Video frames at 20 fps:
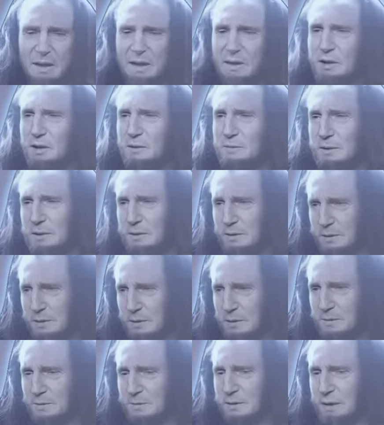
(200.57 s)
I hope you
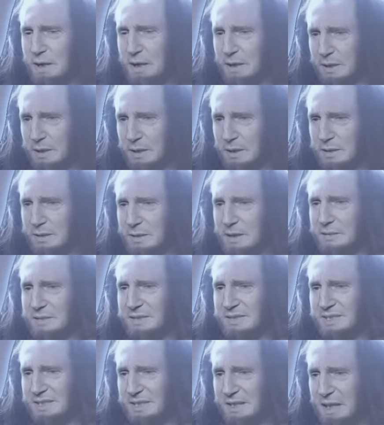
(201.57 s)
feel proud of
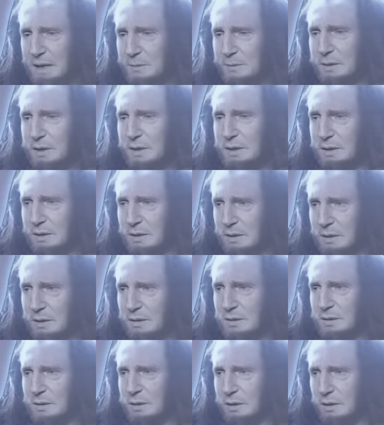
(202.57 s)
yourself snapping at a
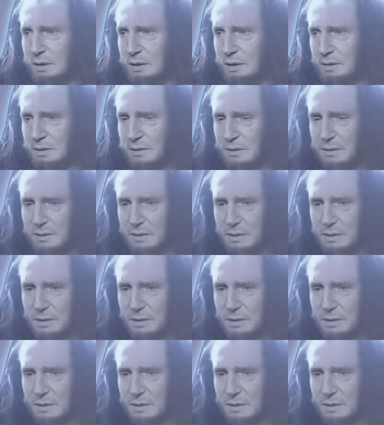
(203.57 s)
little girl.